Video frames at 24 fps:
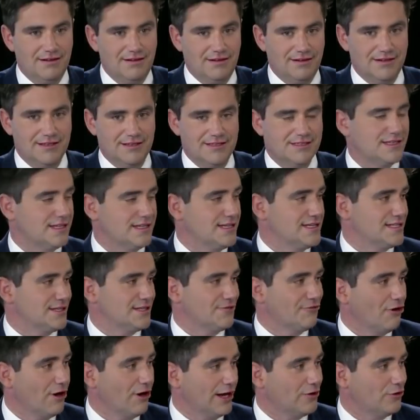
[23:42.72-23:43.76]
and disease in the
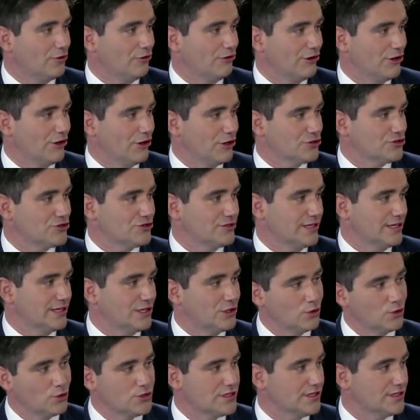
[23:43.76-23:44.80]
right coronary artery
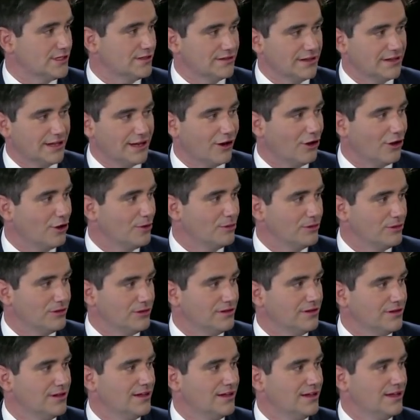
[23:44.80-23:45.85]
causing the
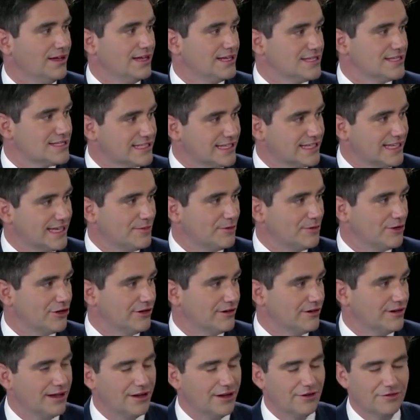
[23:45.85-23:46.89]
global
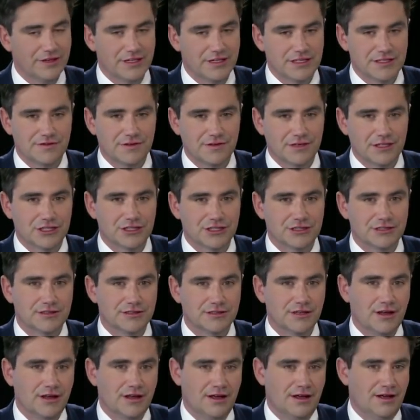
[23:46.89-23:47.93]
ischemia and LV dysfunction. It
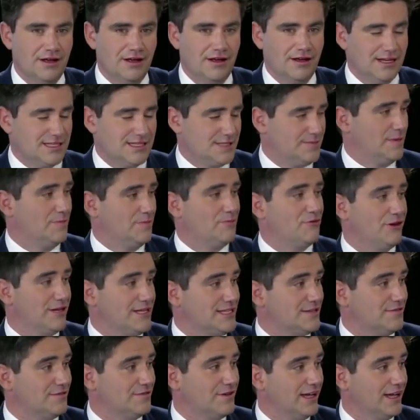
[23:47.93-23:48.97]
has to be pretty
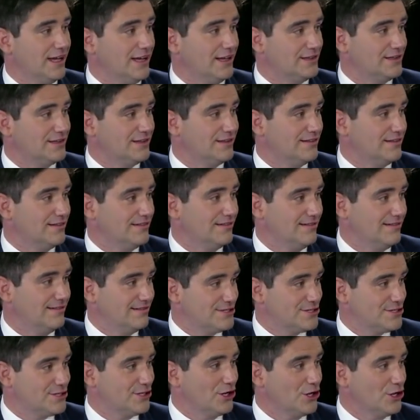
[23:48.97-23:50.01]
severe
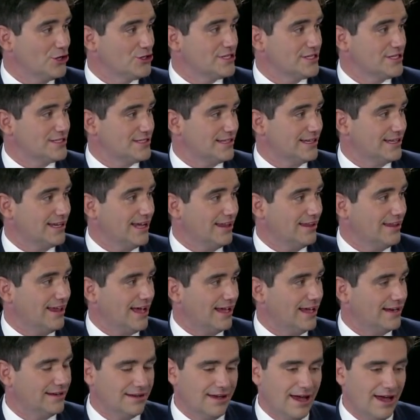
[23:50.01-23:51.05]
stenosis to get
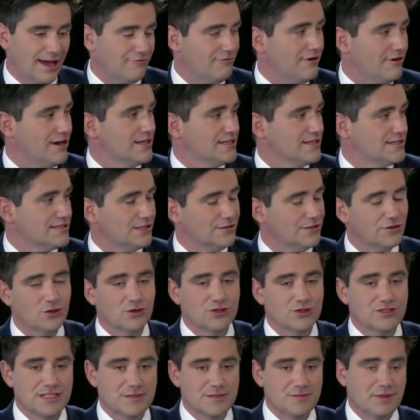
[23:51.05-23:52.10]
that at rest. And of
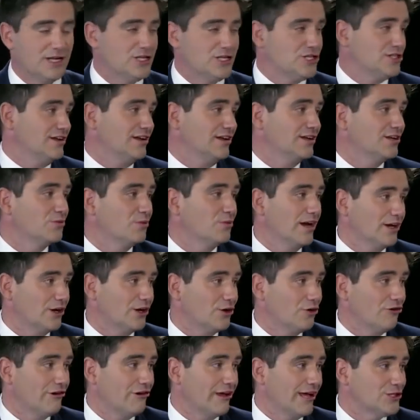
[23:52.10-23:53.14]
course, this patient underwent
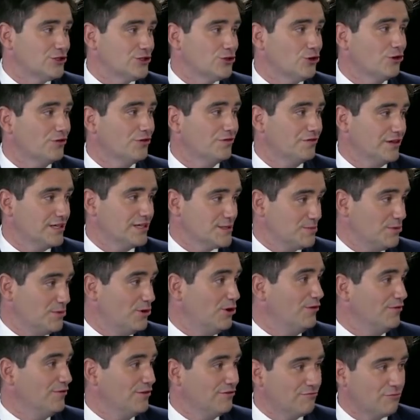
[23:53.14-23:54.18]
coronary angiography as
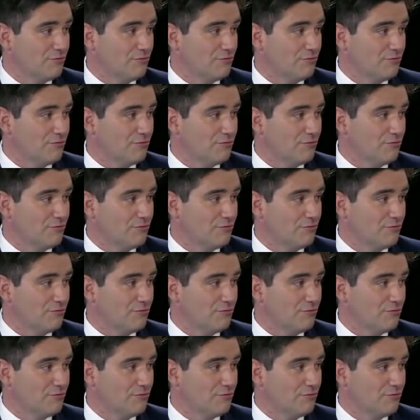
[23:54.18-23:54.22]
part of the